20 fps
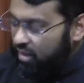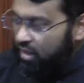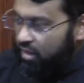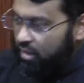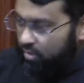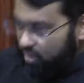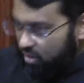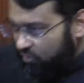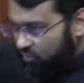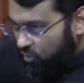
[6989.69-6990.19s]

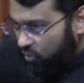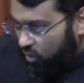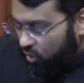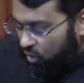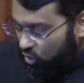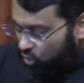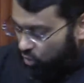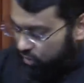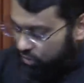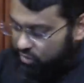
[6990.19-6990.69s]
But if you want to
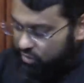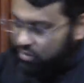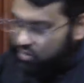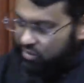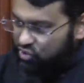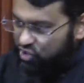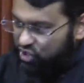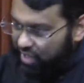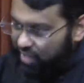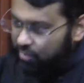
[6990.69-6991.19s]
go into the
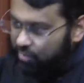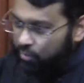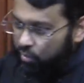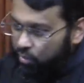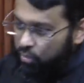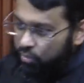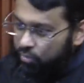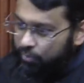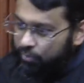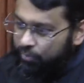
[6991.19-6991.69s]
chamber,